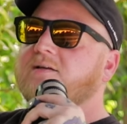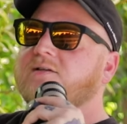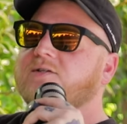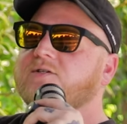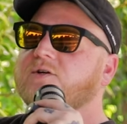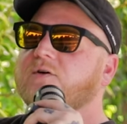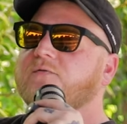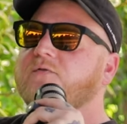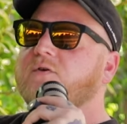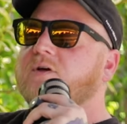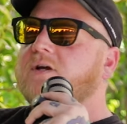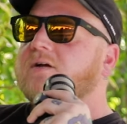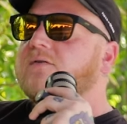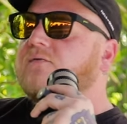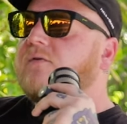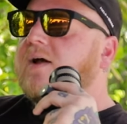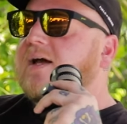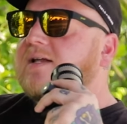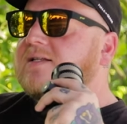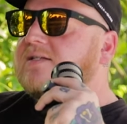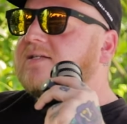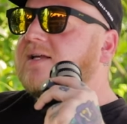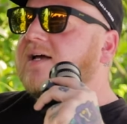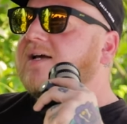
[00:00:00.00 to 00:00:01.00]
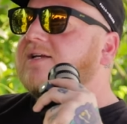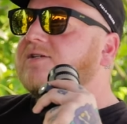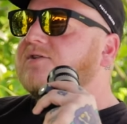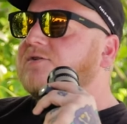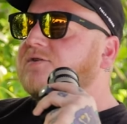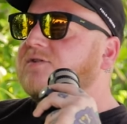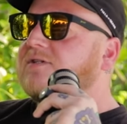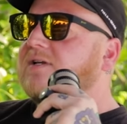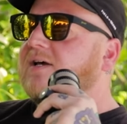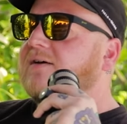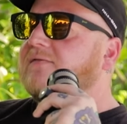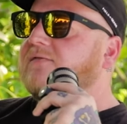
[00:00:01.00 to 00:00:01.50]
So if you could right size
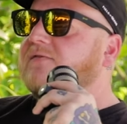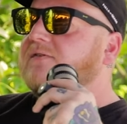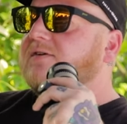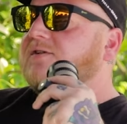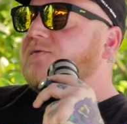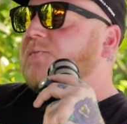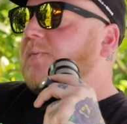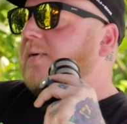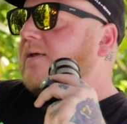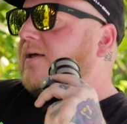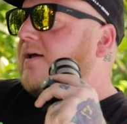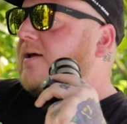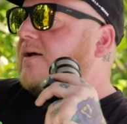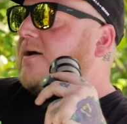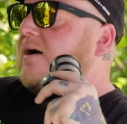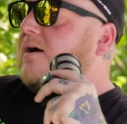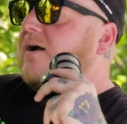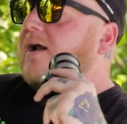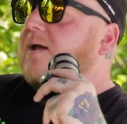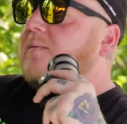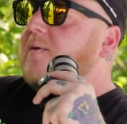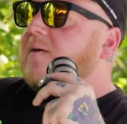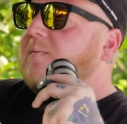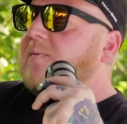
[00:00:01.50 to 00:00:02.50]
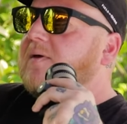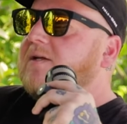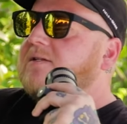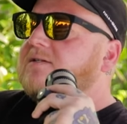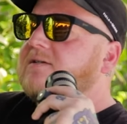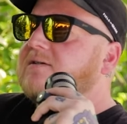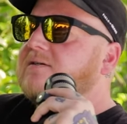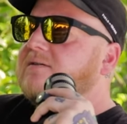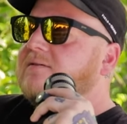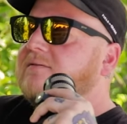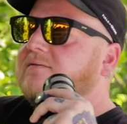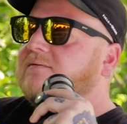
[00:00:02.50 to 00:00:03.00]
yourself and just be like, all right, I make
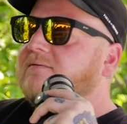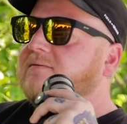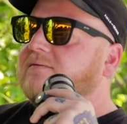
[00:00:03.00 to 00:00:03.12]
pizza,